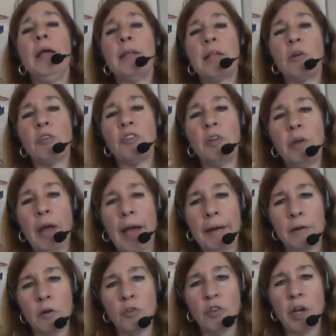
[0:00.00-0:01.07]
There is an
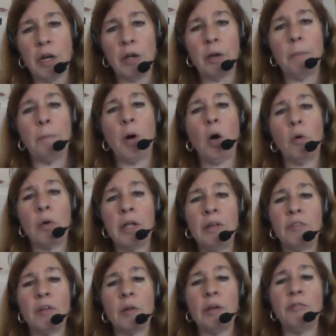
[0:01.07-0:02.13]
energetic
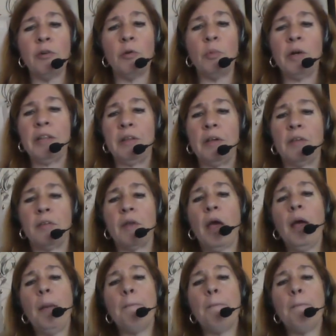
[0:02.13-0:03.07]
component delivered with this.